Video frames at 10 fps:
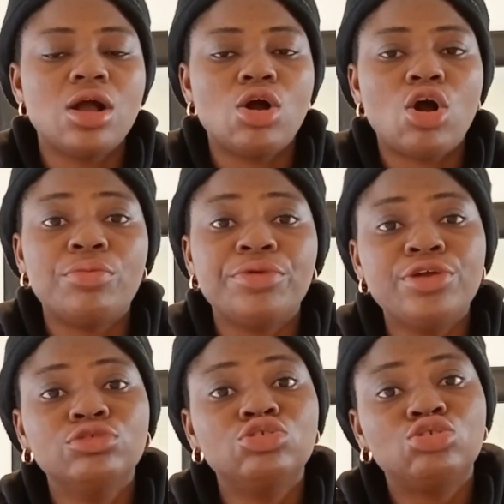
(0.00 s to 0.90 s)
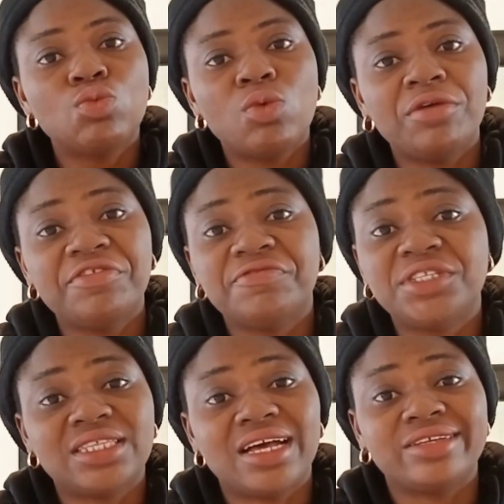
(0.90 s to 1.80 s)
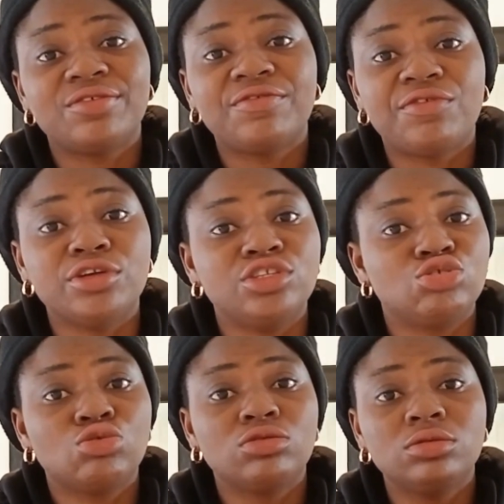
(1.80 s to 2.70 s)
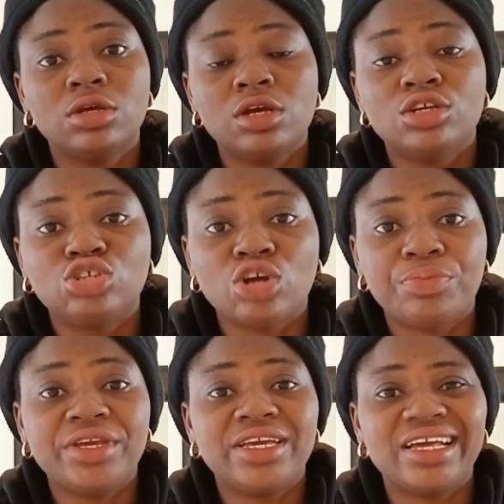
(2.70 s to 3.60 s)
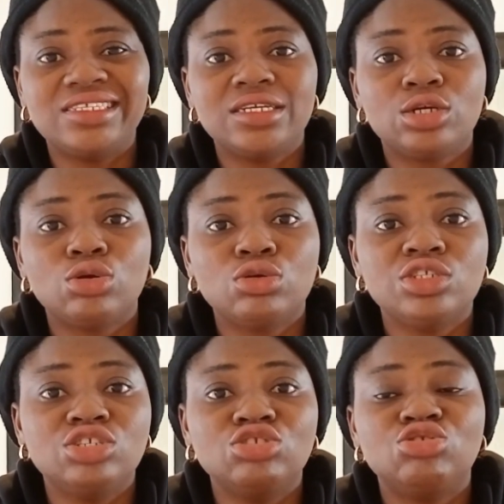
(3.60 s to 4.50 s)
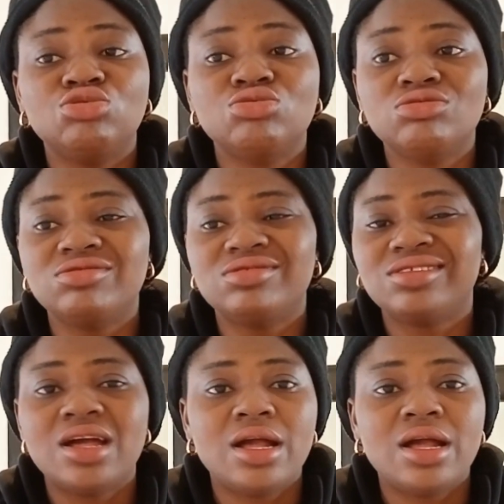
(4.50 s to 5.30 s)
Hobby used 150,000 for his own shopping, getting clothing, shoes,